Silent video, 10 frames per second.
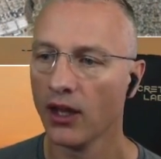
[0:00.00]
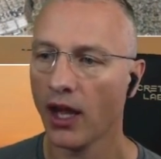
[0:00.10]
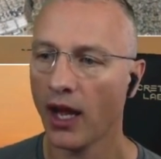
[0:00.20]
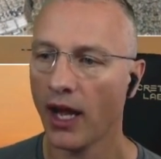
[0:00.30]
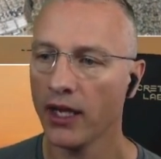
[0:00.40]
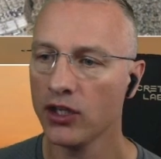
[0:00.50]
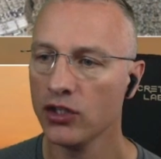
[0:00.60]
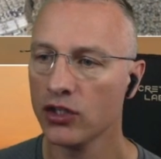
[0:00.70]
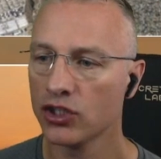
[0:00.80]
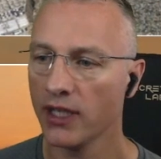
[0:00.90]
I
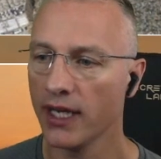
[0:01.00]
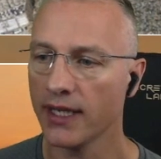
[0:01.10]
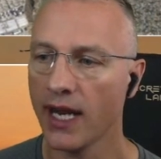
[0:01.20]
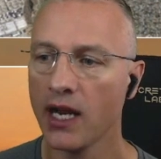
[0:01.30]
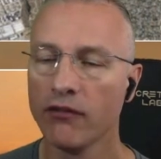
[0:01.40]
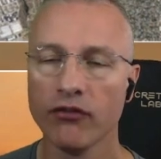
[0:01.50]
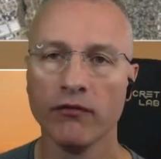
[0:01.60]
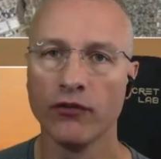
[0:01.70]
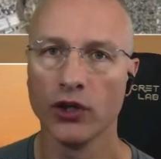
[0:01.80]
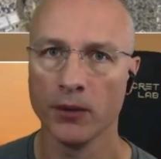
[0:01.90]
can select any of
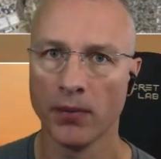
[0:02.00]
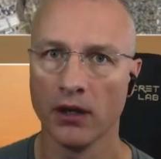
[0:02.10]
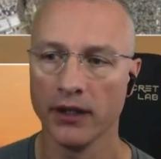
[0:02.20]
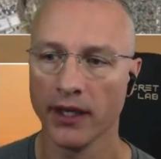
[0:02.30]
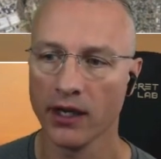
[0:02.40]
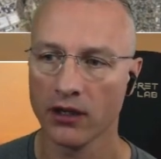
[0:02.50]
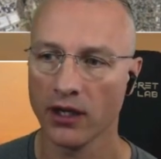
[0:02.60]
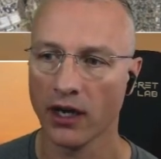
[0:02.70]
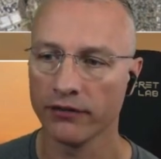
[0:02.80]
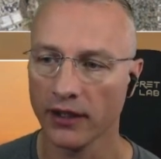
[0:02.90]
them for departing
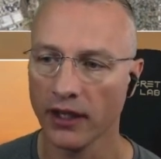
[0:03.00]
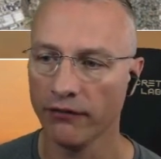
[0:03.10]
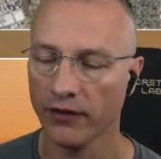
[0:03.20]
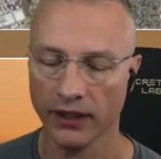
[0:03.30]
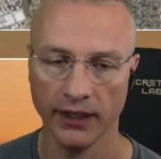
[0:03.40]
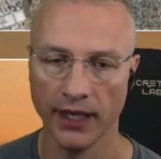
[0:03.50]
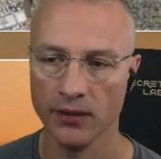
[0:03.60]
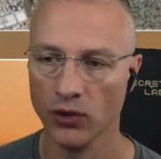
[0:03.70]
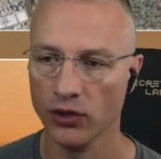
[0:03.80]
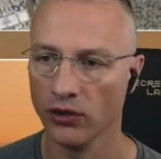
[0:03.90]
aircraft if I can get
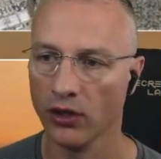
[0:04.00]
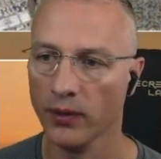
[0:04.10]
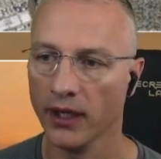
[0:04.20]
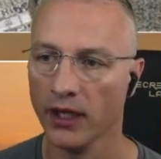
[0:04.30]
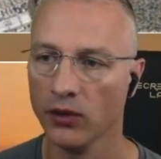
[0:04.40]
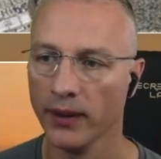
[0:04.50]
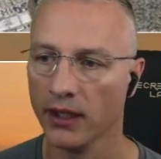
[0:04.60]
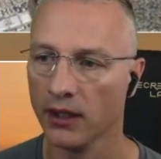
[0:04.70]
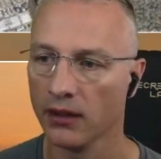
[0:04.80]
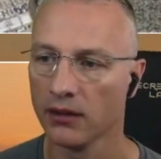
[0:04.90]
them on the runway and
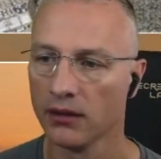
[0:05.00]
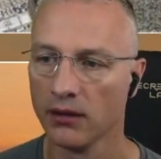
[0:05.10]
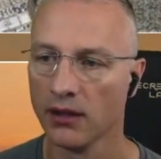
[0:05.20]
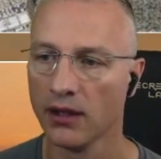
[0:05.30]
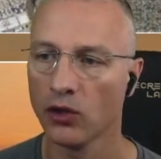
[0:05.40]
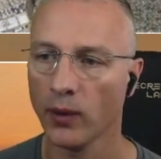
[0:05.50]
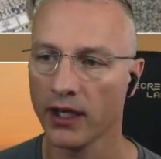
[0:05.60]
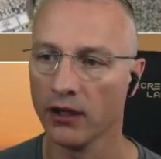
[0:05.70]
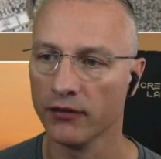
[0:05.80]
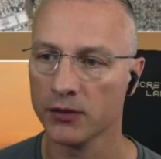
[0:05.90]
away quick
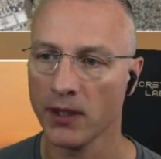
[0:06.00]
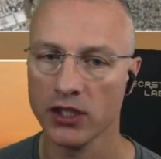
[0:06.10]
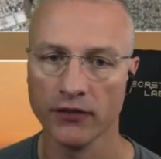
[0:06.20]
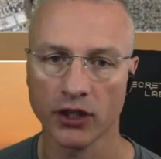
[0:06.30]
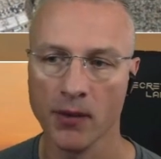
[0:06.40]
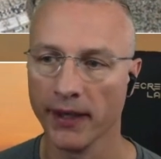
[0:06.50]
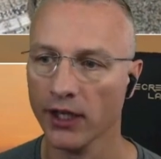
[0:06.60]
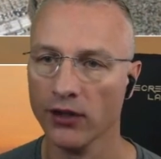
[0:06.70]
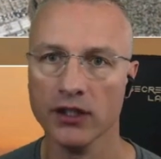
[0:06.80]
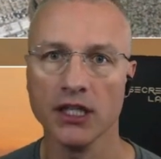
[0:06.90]
enough, especially if they're coming
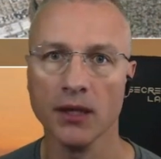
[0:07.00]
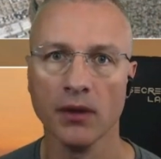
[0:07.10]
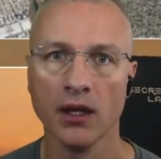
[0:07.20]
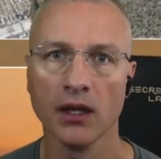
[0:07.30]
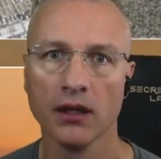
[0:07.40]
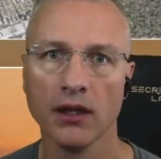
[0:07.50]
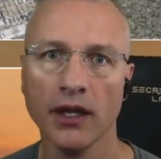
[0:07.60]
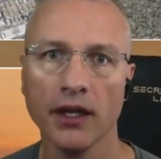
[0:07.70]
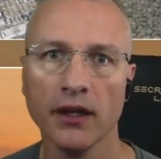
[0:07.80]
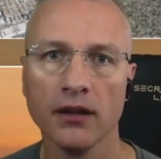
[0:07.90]
in the same
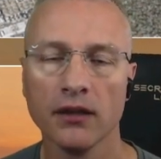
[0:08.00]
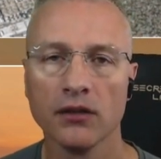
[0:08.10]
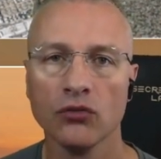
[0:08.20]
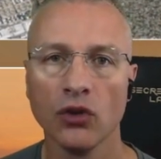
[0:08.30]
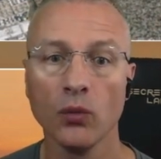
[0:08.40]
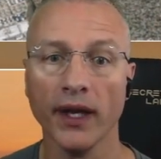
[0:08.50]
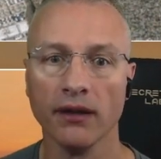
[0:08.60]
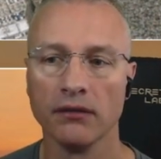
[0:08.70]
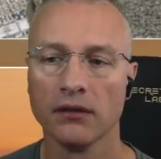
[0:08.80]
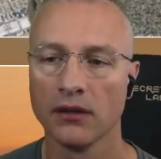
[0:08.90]
runway.
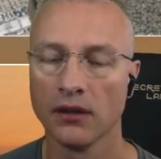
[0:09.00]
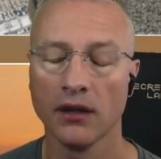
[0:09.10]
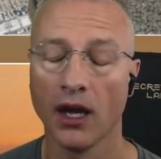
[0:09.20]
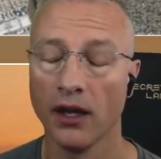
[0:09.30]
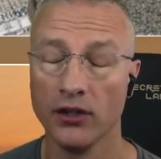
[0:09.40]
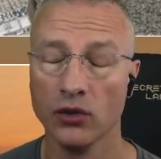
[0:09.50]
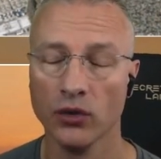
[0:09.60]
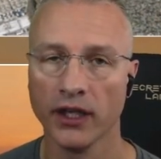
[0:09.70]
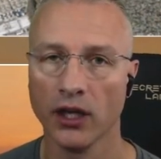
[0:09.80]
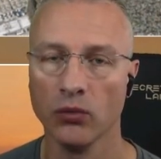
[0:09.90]
I don't
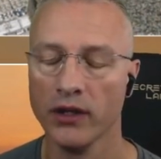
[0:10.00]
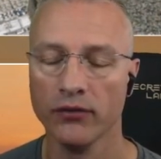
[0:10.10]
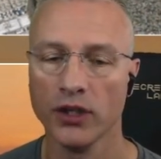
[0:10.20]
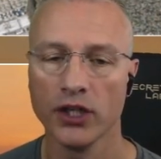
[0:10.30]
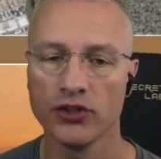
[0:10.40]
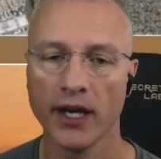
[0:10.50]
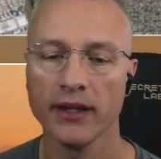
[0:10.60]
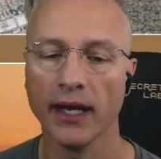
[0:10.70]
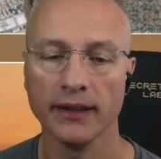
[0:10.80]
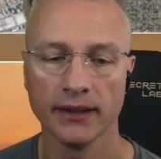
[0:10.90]
think I'd even want to try that.